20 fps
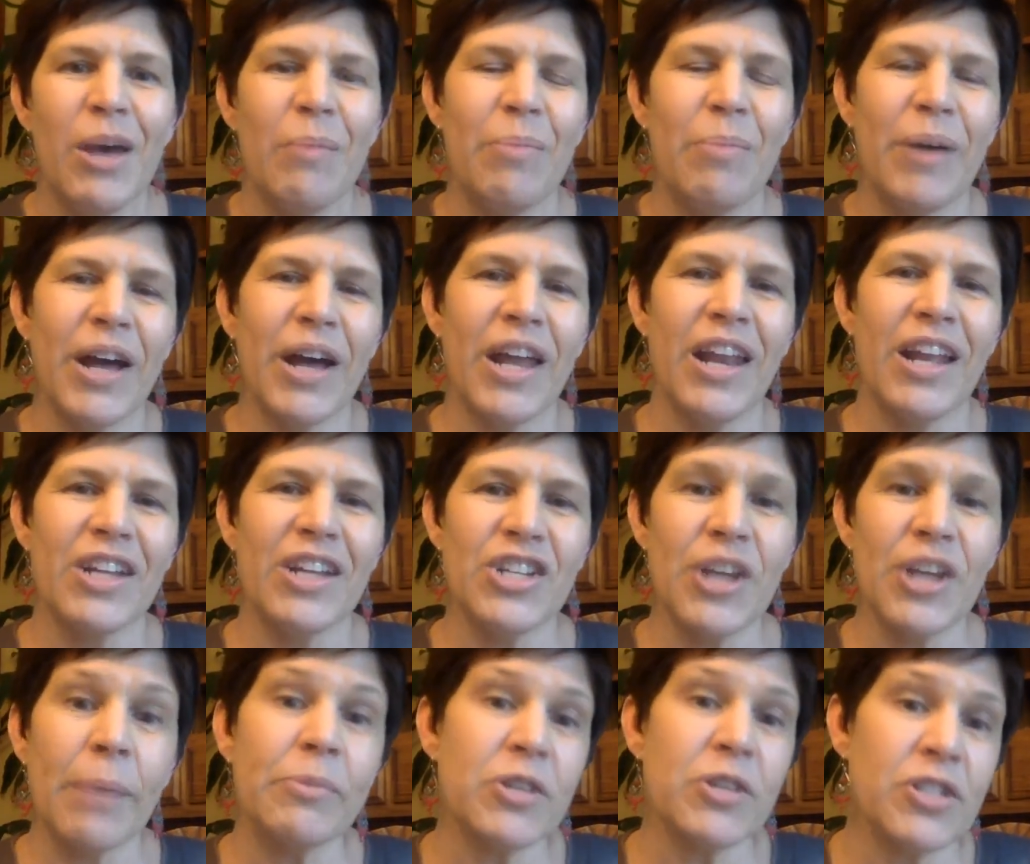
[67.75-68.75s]
But
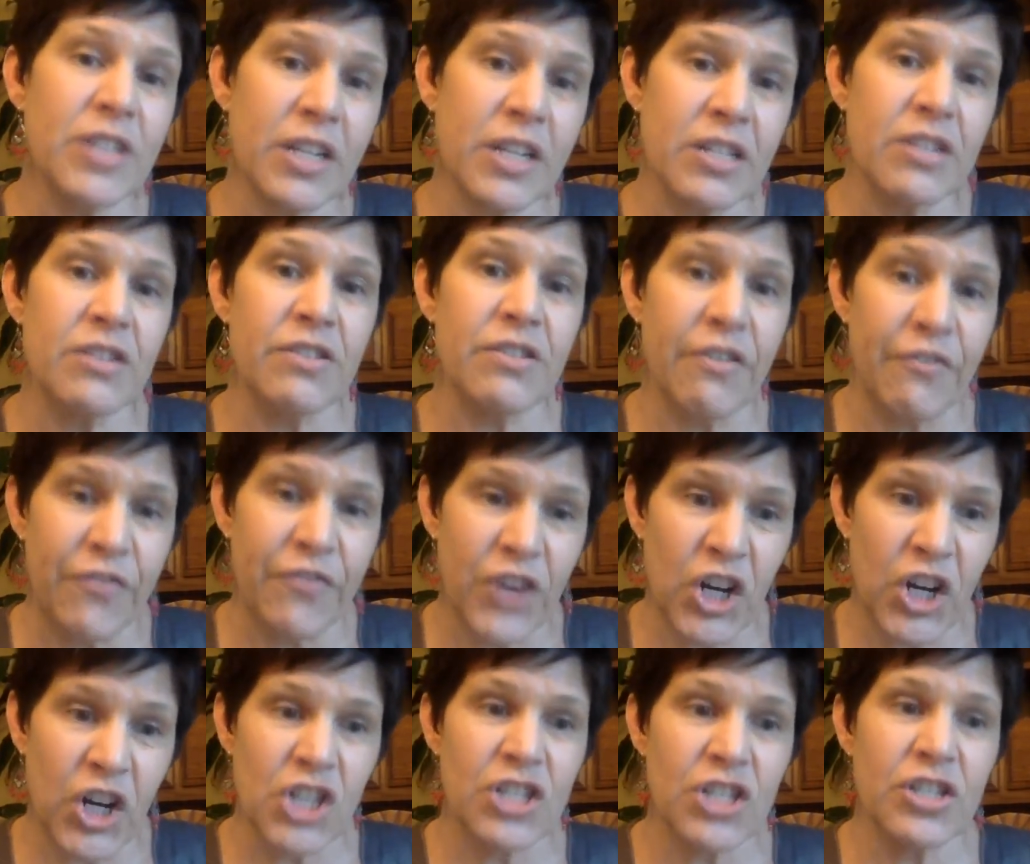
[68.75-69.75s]
chapter 6 is the
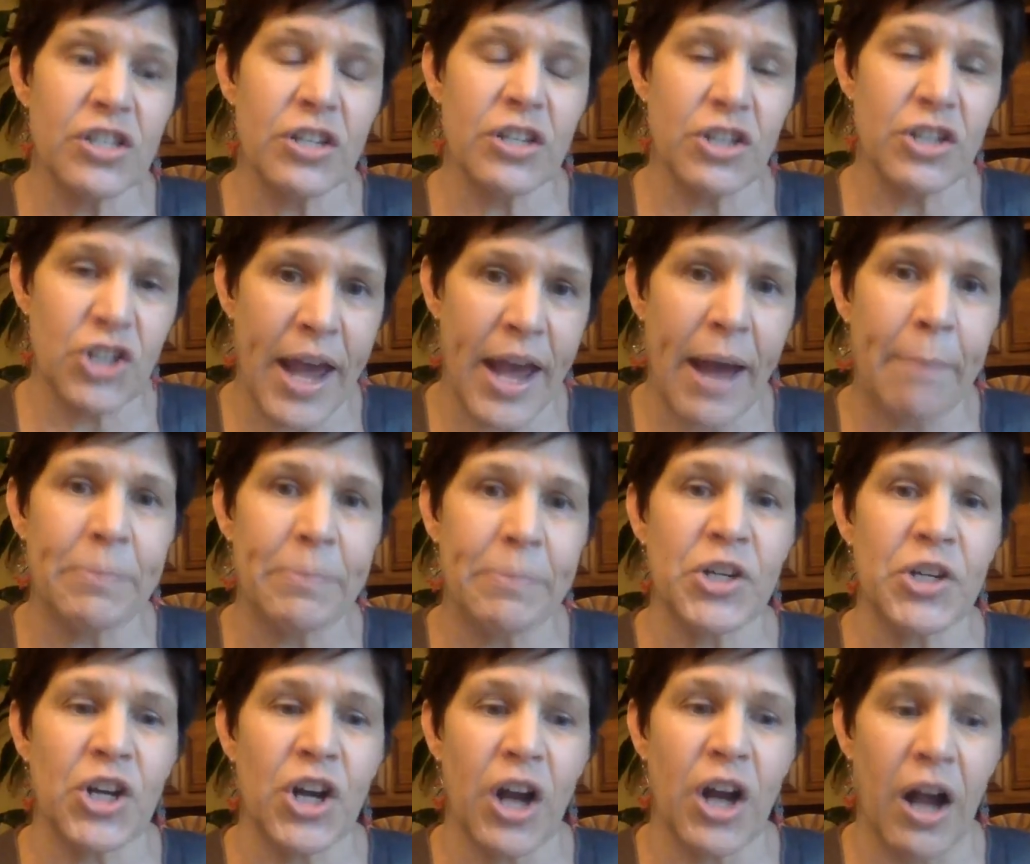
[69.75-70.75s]
first
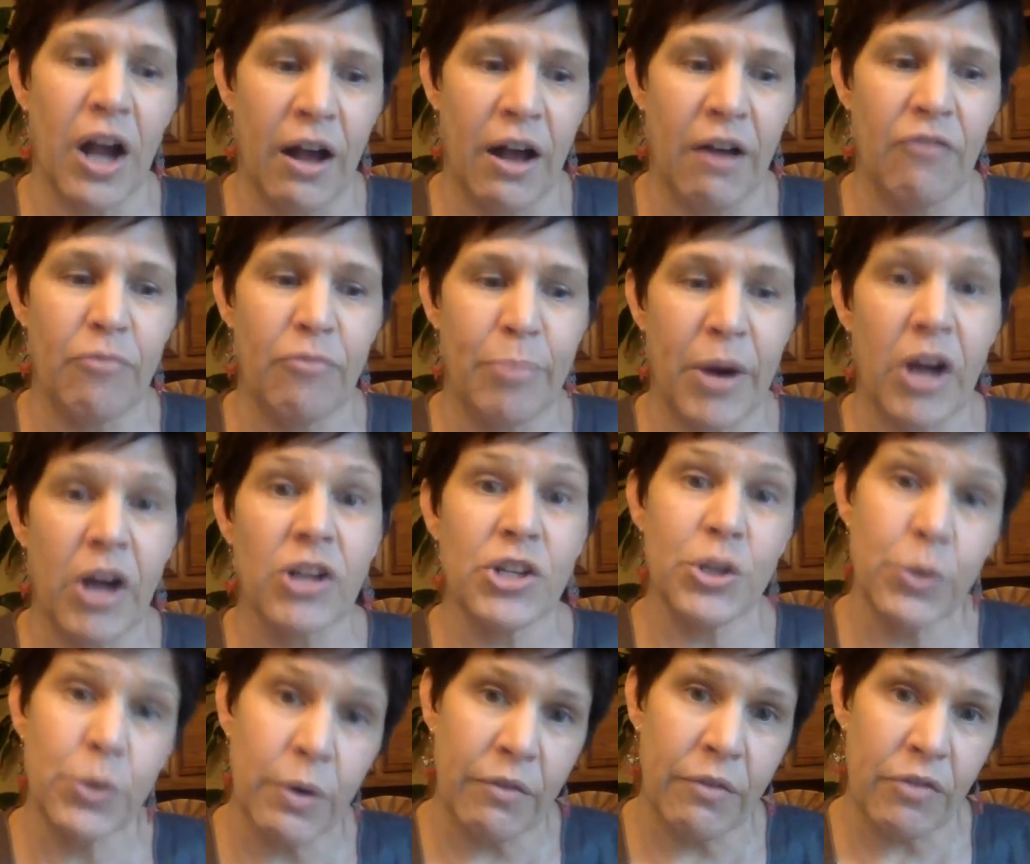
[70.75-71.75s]
chapter of part
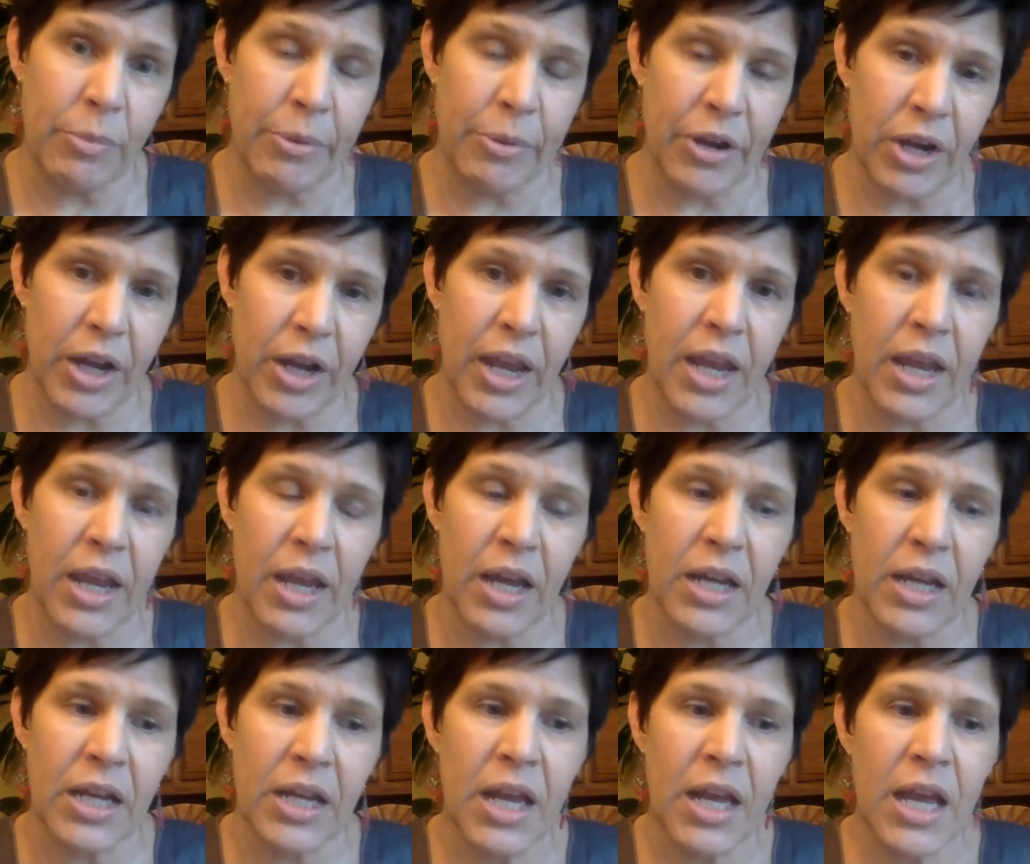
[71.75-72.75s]
2 of the book,
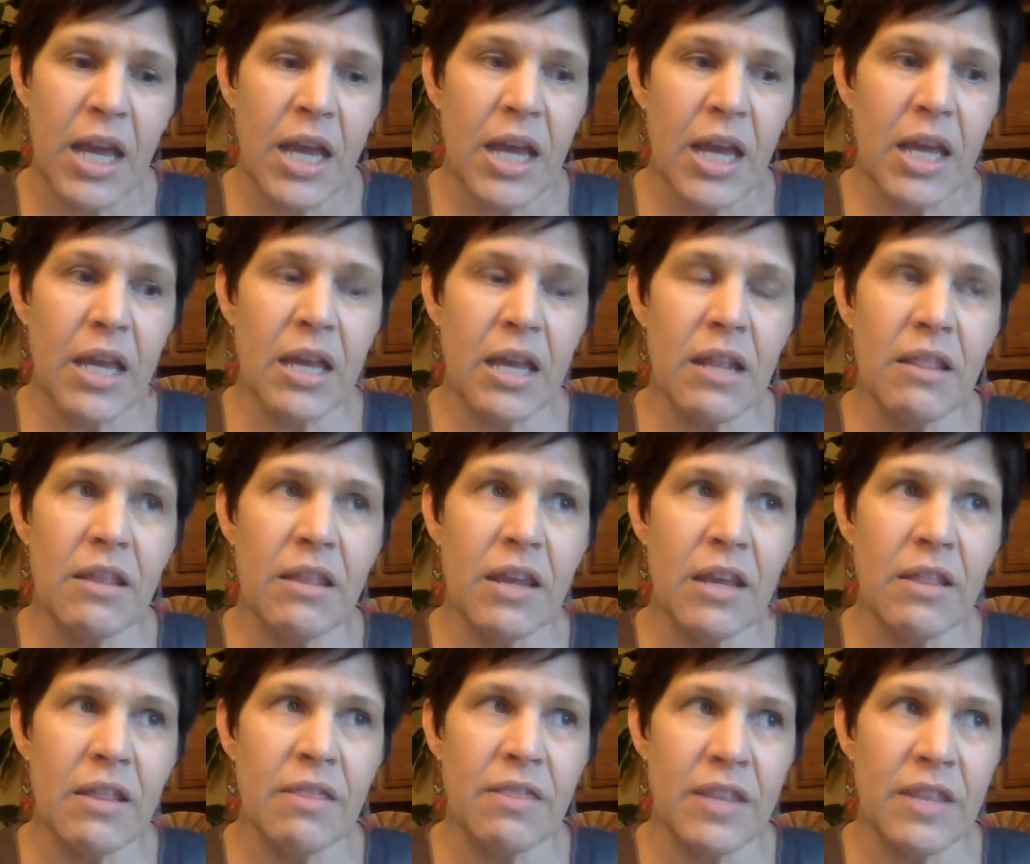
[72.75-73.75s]
and
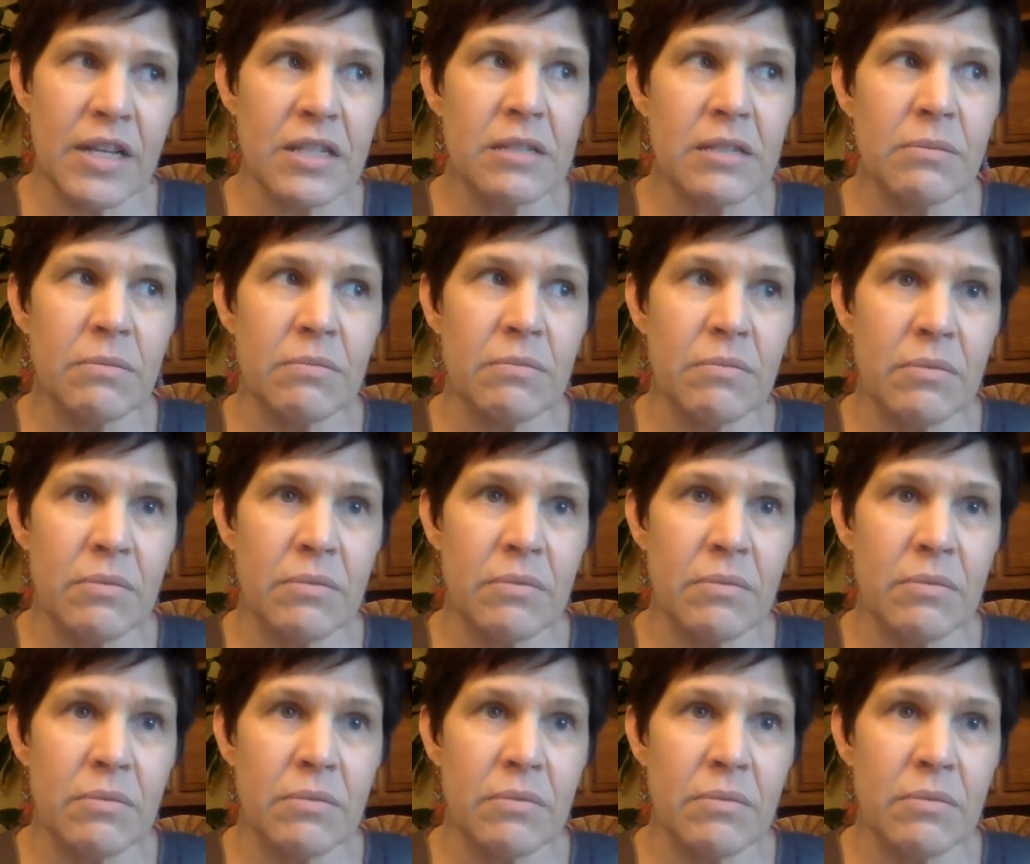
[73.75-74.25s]
in this